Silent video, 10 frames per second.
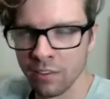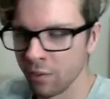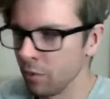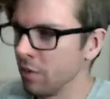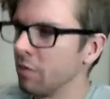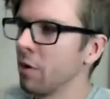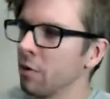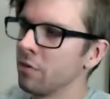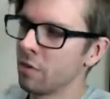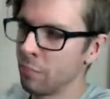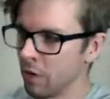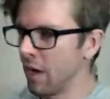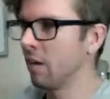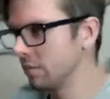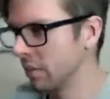So he throws the bird
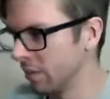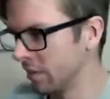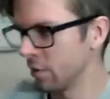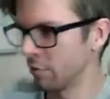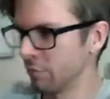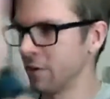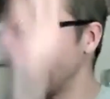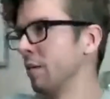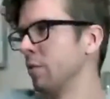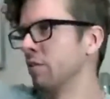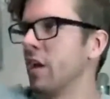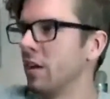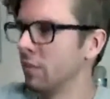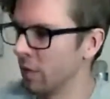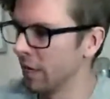out. He says, you're free now. The
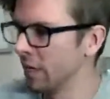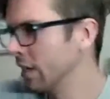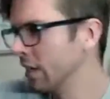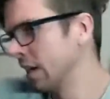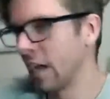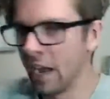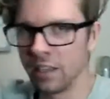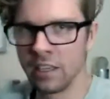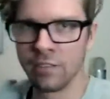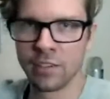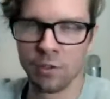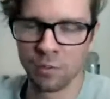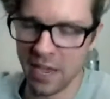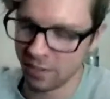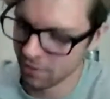bird flies away. Guy leaves,
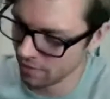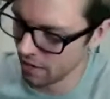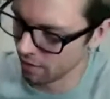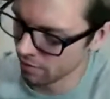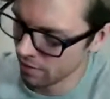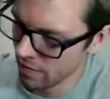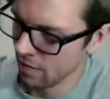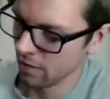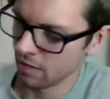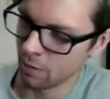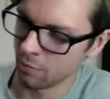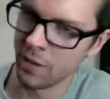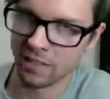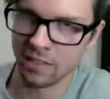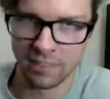goes back to his house. Comes
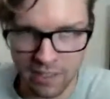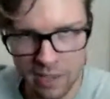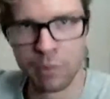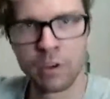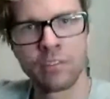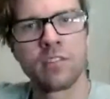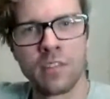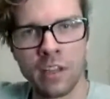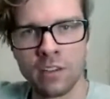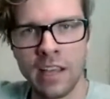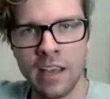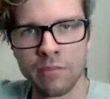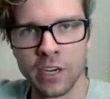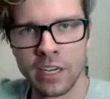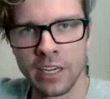back the next day, bird's still in that
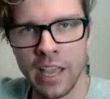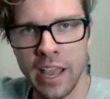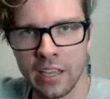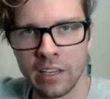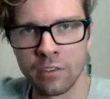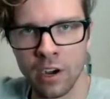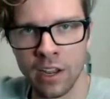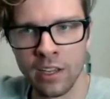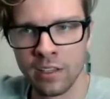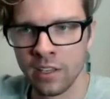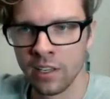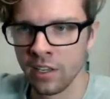freaking cage, right?